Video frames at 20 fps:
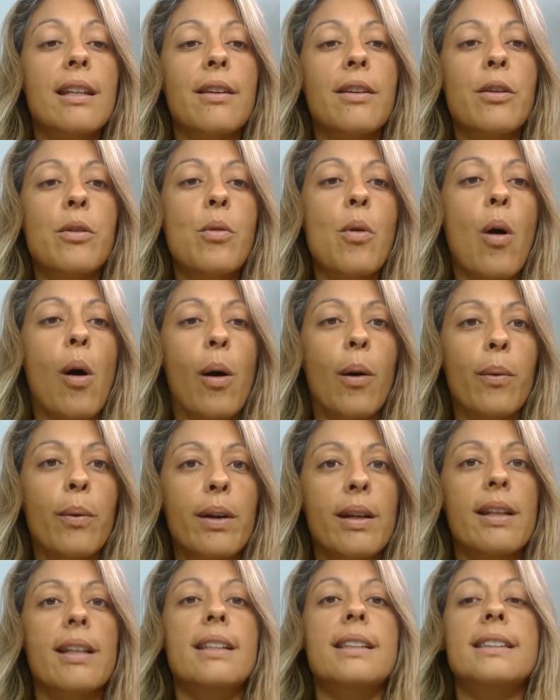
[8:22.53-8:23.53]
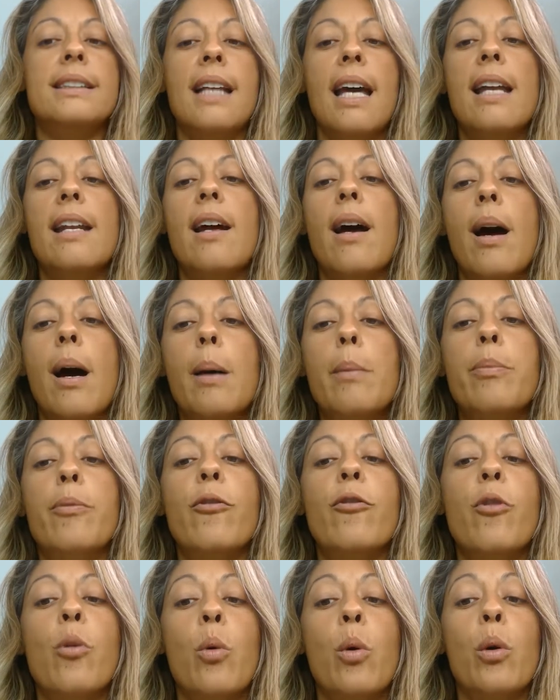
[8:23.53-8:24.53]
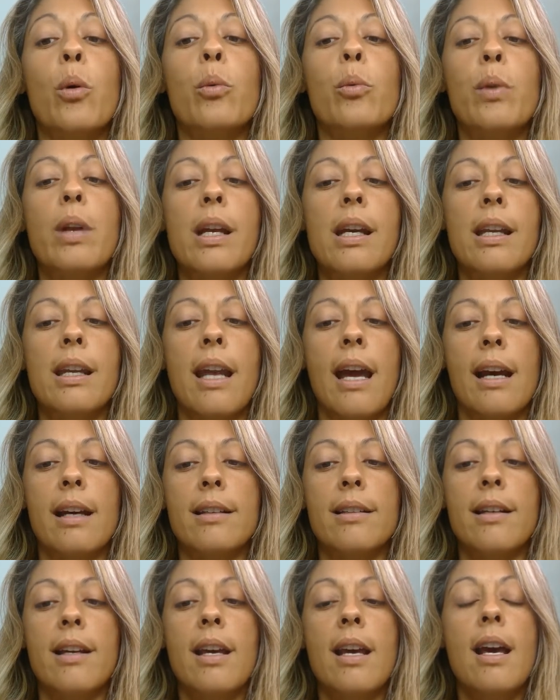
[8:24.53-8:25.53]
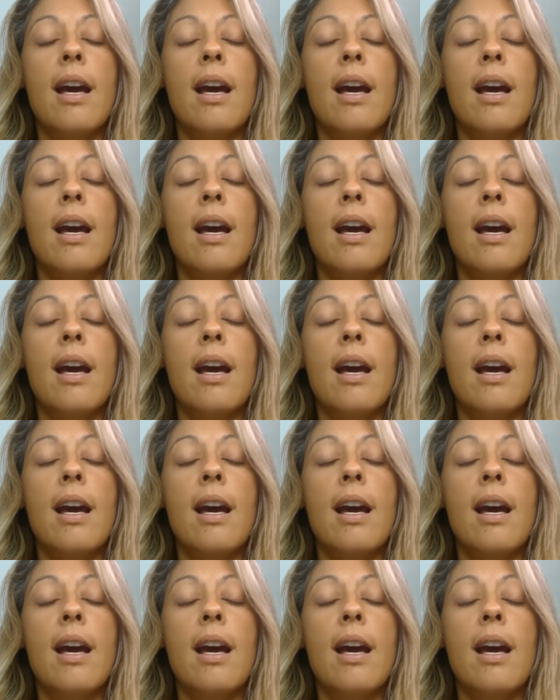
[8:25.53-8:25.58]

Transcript: that you already set up for Reconnect.